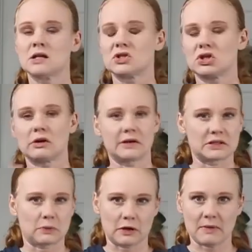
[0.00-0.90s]
So you don't
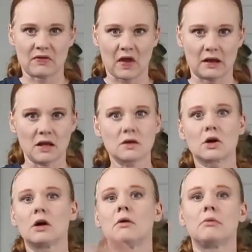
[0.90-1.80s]
need to worry about that
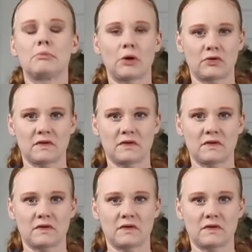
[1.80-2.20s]
either. Both